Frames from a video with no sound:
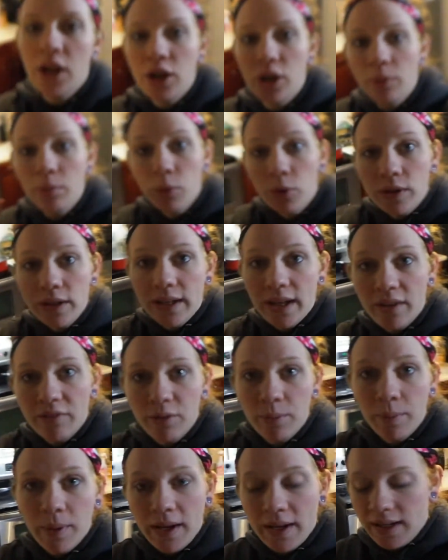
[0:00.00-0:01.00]
Good morning,
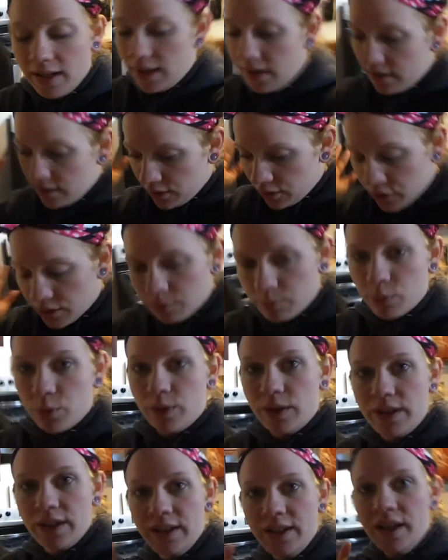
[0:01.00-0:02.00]
everybody. Good
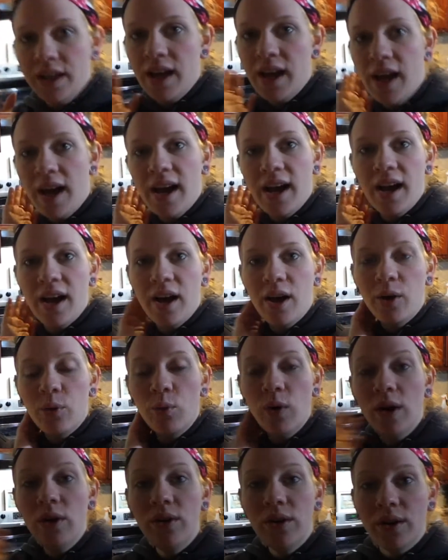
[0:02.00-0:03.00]
morning.
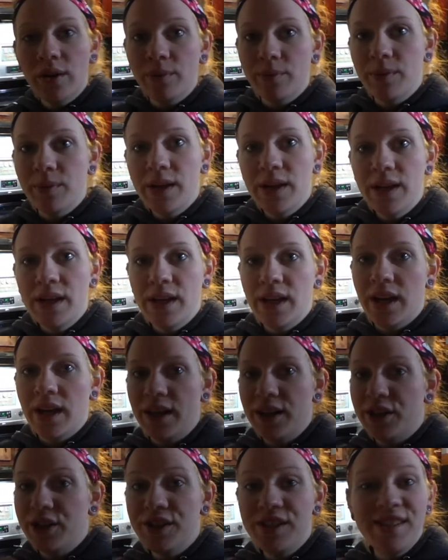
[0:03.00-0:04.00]
Welcome.
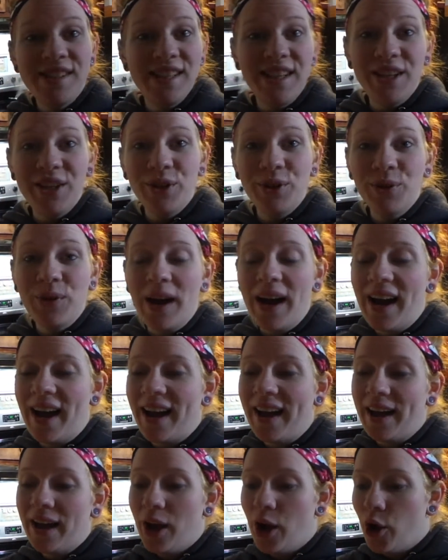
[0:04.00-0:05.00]
Good to see you.
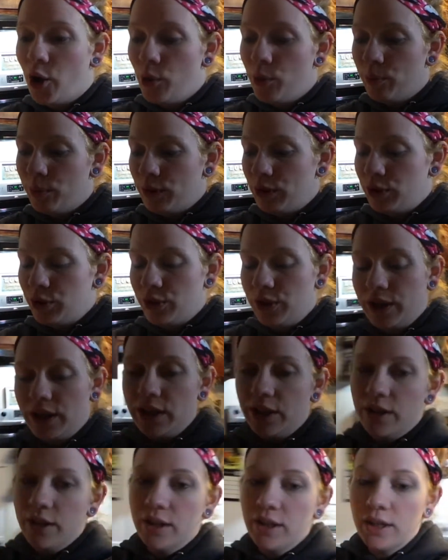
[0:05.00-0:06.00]
I hope you're
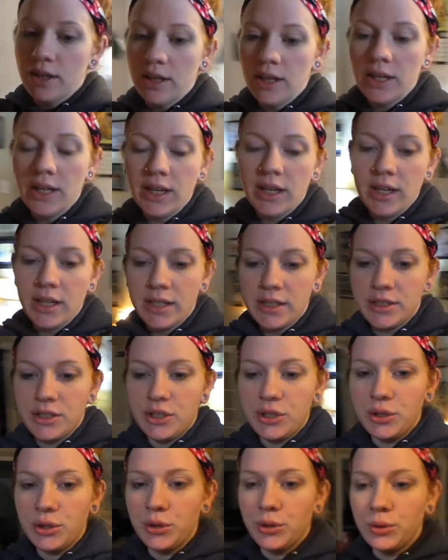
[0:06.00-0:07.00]
here
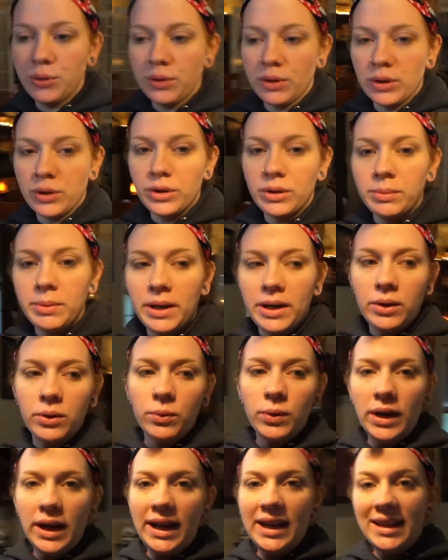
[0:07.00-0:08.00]
to learn about
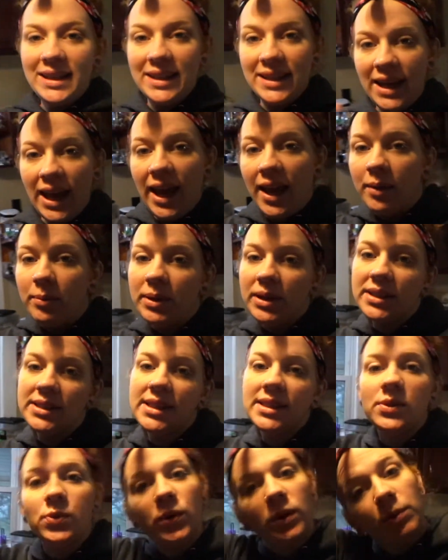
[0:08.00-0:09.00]
what I eat in a day, because
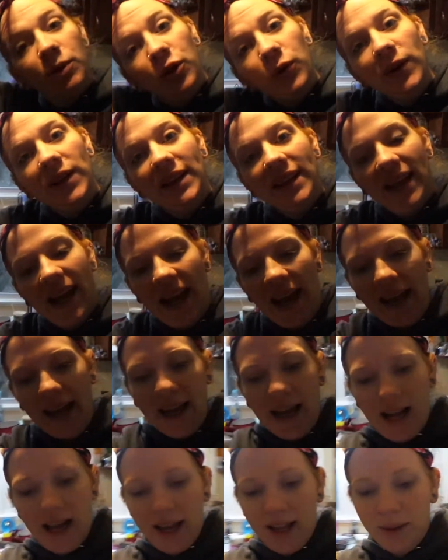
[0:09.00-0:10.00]
that's what I'm doing
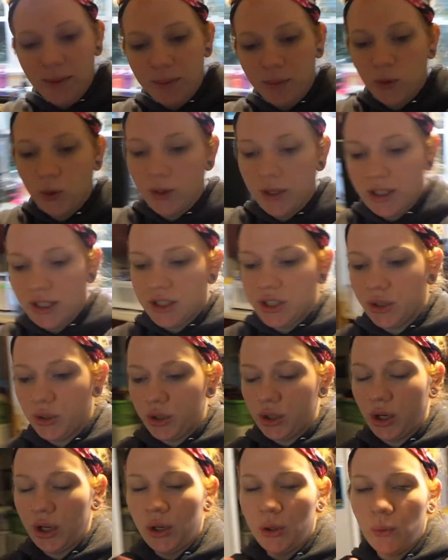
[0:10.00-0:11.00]
today. I am going to
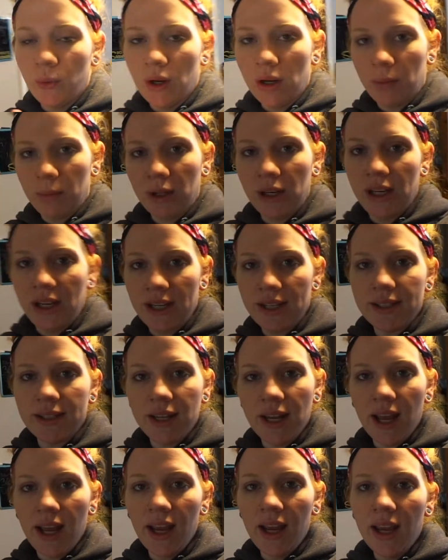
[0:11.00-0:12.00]
show you what I'm going to eat
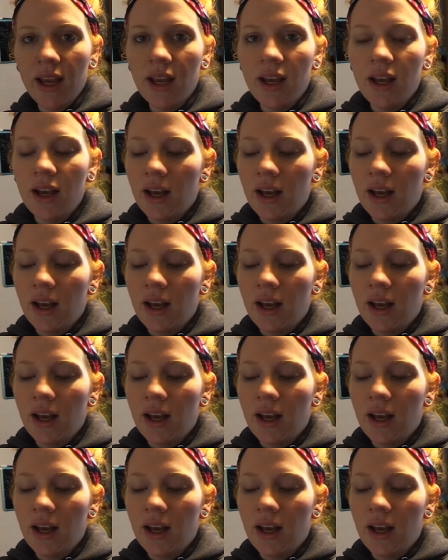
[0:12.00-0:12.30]
today.